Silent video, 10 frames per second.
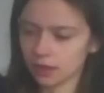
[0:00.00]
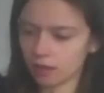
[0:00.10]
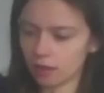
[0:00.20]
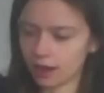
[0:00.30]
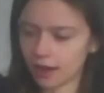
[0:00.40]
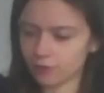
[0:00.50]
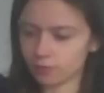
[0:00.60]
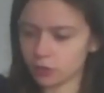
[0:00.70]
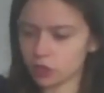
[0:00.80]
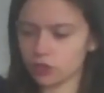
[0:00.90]
Can't have
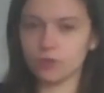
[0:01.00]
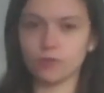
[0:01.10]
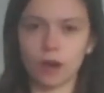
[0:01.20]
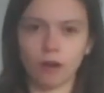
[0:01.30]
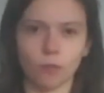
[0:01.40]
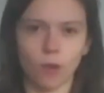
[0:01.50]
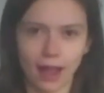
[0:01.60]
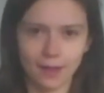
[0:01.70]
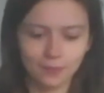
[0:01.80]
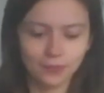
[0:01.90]
them too far
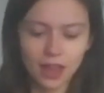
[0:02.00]
away.